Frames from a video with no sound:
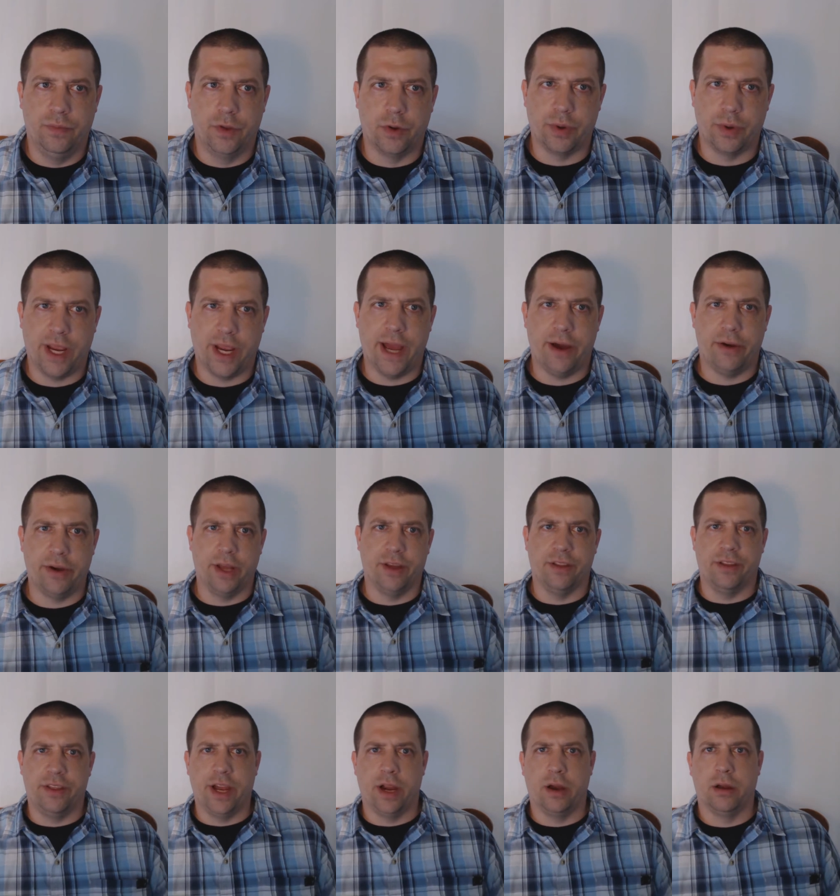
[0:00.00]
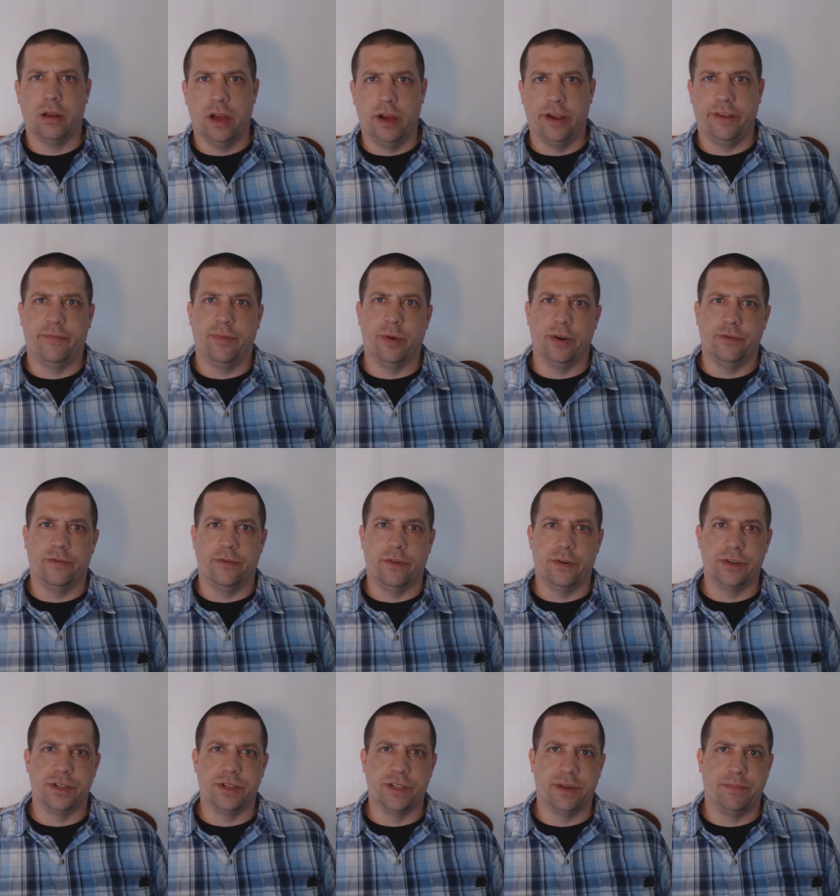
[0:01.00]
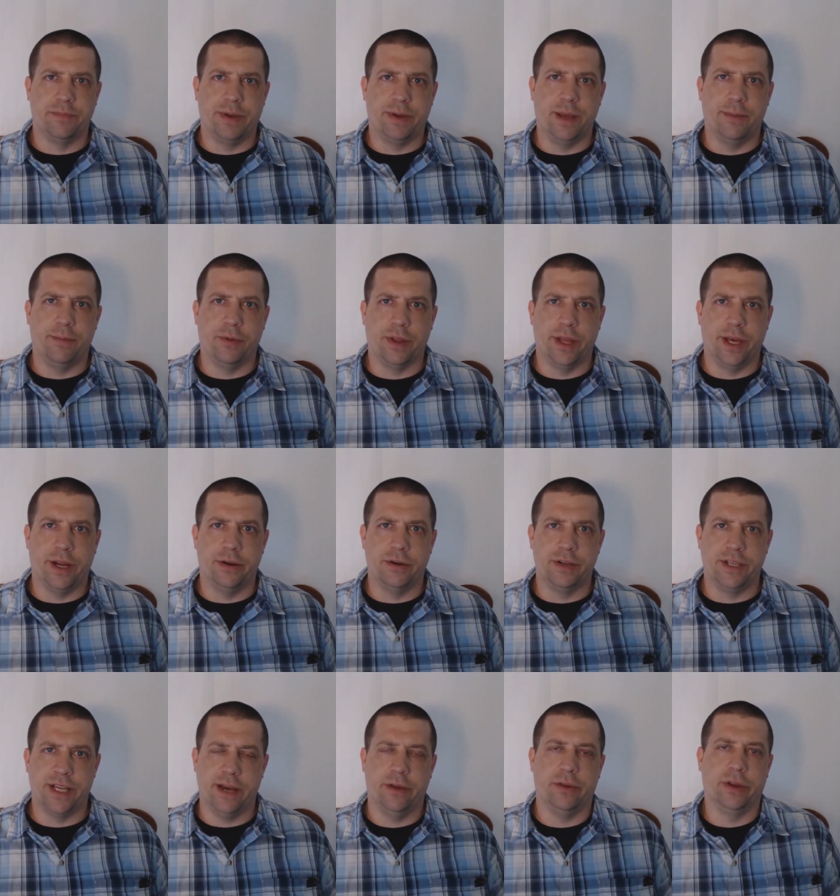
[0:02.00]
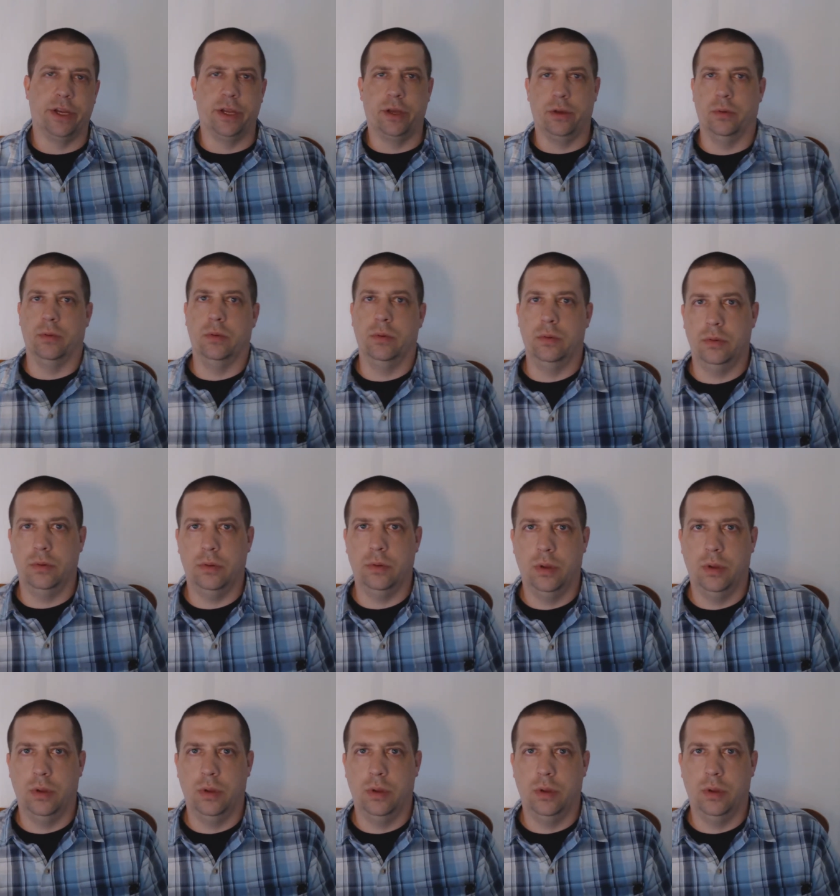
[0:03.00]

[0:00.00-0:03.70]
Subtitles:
the reality of their life versus the people that are telling you